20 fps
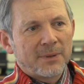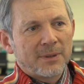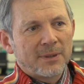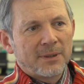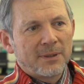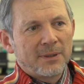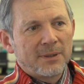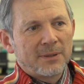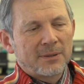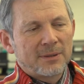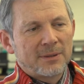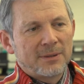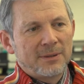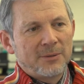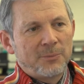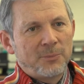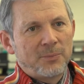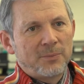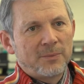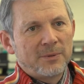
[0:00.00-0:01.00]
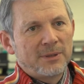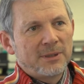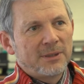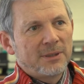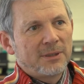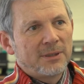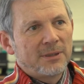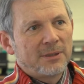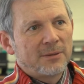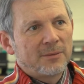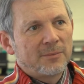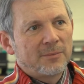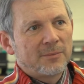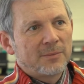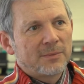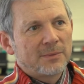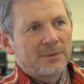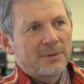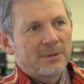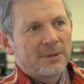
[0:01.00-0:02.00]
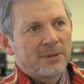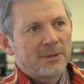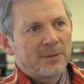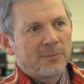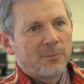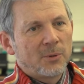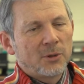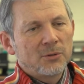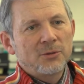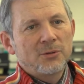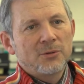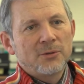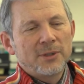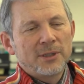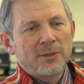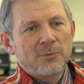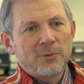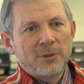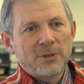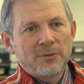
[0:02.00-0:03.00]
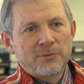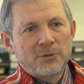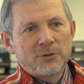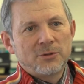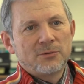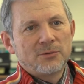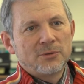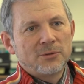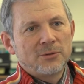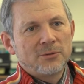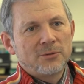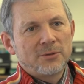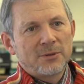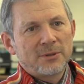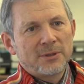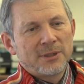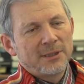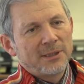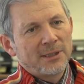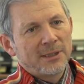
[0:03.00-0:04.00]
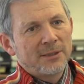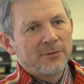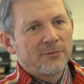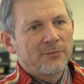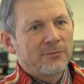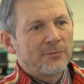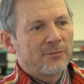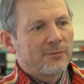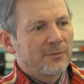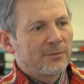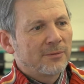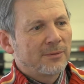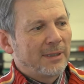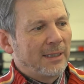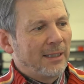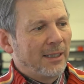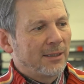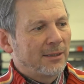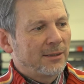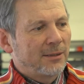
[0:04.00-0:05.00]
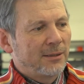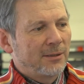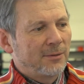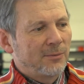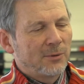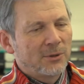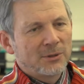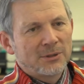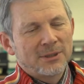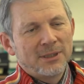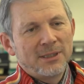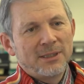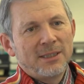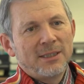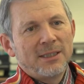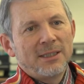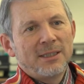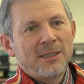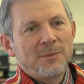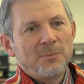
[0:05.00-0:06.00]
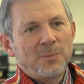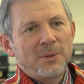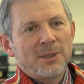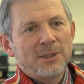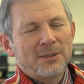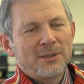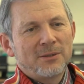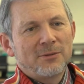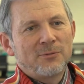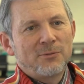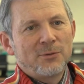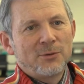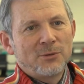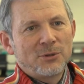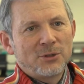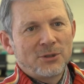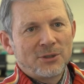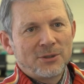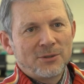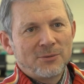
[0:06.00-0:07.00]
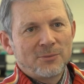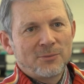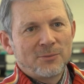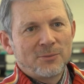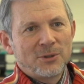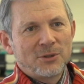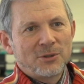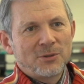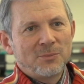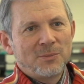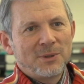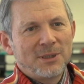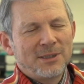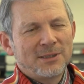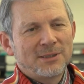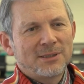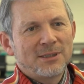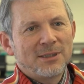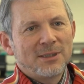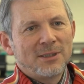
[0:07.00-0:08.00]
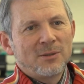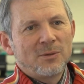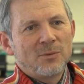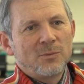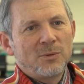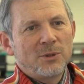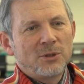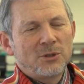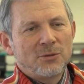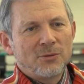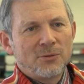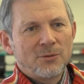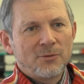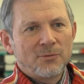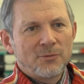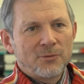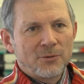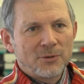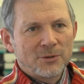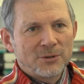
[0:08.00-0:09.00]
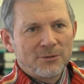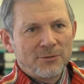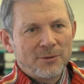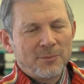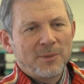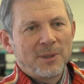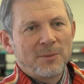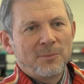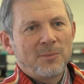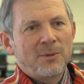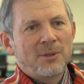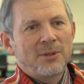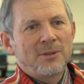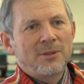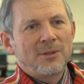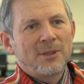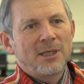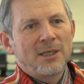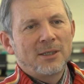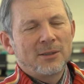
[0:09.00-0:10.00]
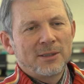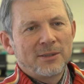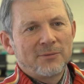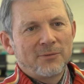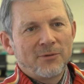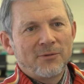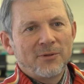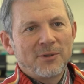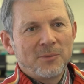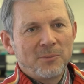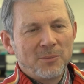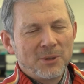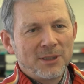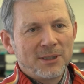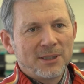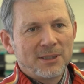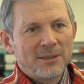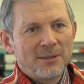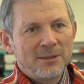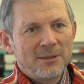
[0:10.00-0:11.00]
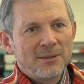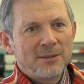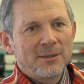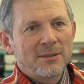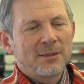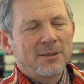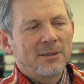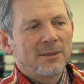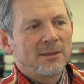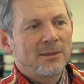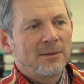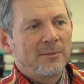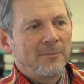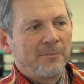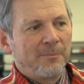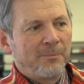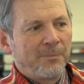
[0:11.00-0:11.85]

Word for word: uh, the, the uh, motto that we have chosen or that I have elected was impact and future, which means we should, of course, remember how everything began. Uh,